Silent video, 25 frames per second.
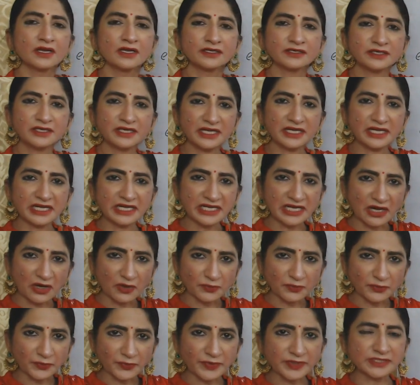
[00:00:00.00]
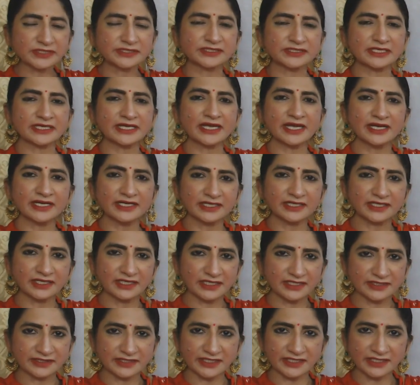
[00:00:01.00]
Now, we will see
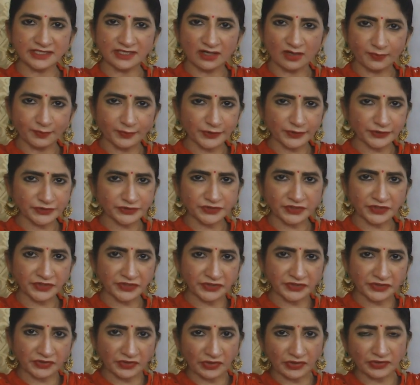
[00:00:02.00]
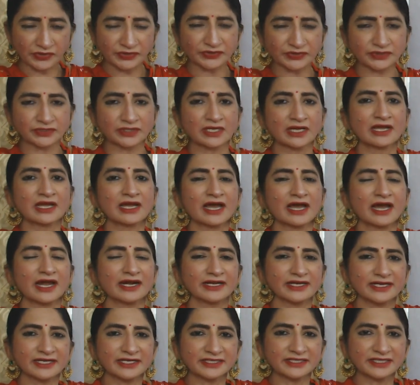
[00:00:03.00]
increasing opportunity cost
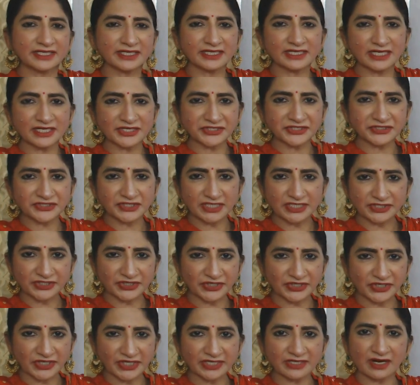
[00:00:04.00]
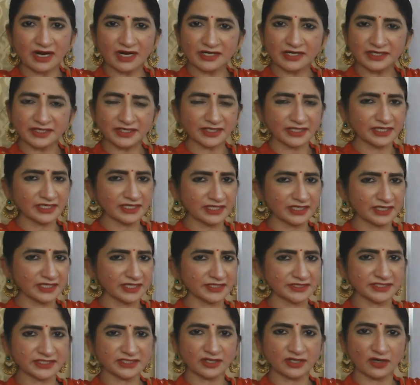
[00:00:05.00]
and international trade under
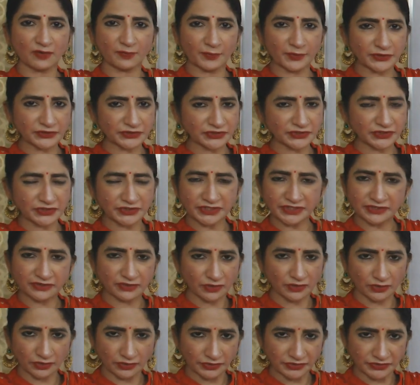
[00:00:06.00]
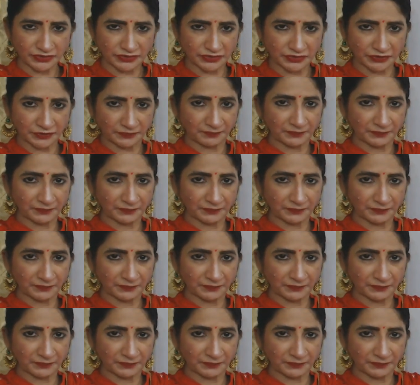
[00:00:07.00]
increasing opportunity cost.